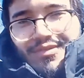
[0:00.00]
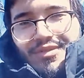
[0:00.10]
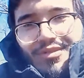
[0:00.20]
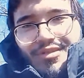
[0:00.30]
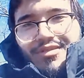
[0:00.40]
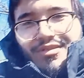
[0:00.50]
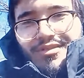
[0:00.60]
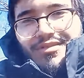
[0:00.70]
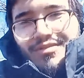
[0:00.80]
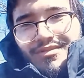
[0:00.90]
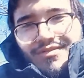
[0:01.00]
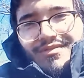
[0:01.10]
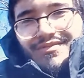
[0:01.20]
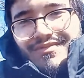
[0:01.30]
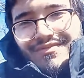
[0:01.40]
uh, eight o'clock
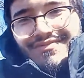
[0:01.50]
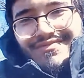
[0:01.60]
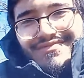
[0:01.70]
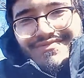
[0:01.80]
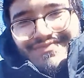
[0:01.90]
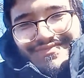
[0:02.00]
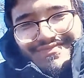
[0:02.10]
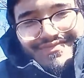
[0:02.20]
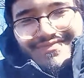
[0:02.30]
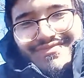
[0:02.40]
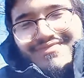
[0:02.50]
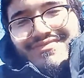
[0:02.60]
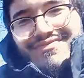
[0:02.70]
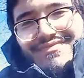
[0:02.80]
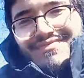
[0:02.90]
Thursday, eight
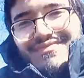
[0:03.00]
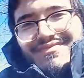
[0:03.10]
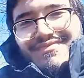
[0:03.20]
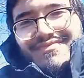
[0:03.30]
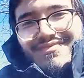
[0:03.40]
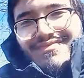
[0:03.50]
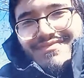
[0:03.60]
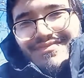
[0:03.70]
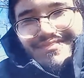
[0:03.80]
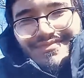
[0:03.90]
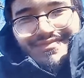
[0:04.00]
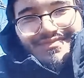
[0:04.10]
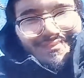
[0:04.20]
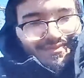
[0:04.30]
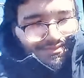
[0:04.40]
o'clock. Um, Derek
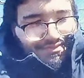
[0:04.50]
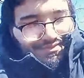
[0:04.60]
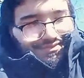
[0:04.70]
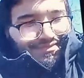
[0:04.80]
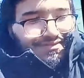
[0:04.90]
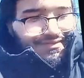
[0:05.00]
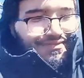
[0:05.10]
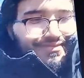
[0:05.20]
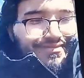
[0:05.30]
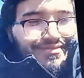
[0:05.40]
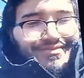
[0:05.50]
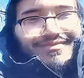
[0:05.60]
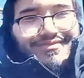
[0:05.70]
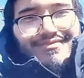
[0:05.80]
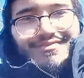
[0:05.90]
Shapiro Show.com, lead in channel one,
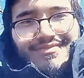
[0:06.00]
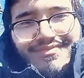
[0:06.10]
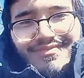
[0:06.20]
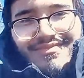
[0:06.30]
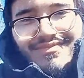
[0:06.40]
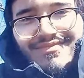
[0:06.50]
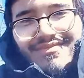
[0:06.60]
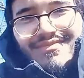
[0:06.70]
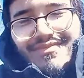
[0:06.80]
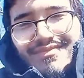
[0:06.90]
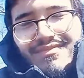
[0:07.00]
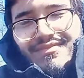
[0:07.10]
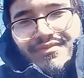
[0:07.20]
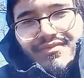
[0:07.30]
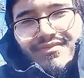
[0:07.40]
also on
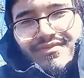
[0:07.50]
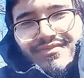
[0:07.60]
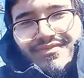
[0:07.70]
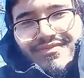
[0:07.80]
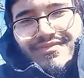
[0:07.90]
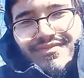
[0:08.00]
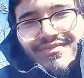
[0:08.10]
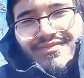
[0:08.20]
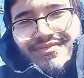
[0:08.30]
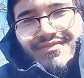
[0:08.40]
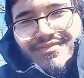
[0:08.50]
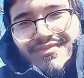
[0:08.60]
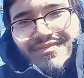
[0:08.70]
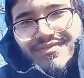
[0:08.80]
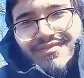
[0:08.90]
VinnyTheBooch.com and
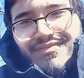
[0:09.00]
on